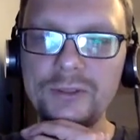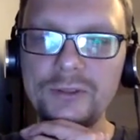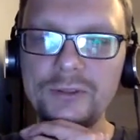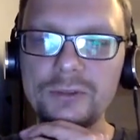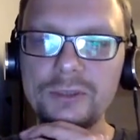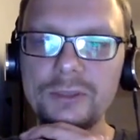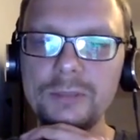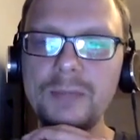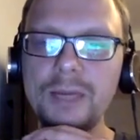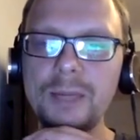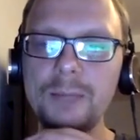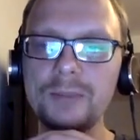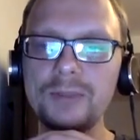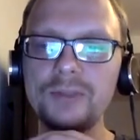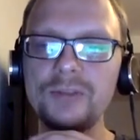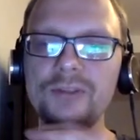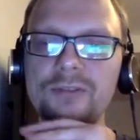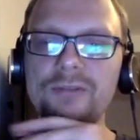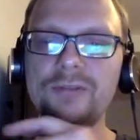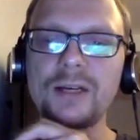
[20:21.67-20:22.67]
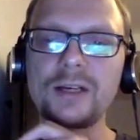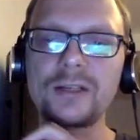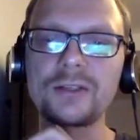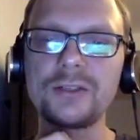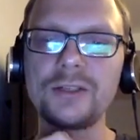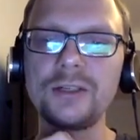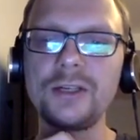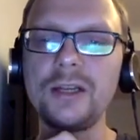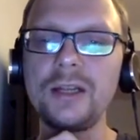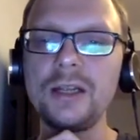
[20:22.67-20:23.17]
So the map is the
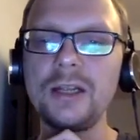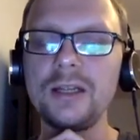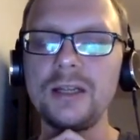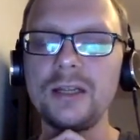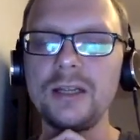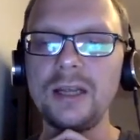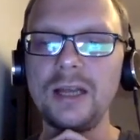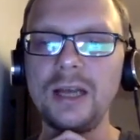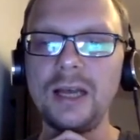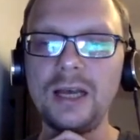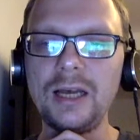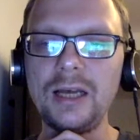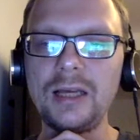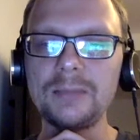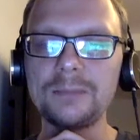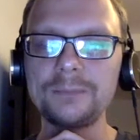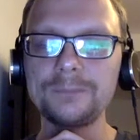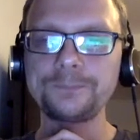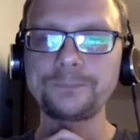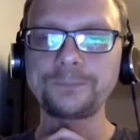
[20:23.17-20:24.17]
functor. So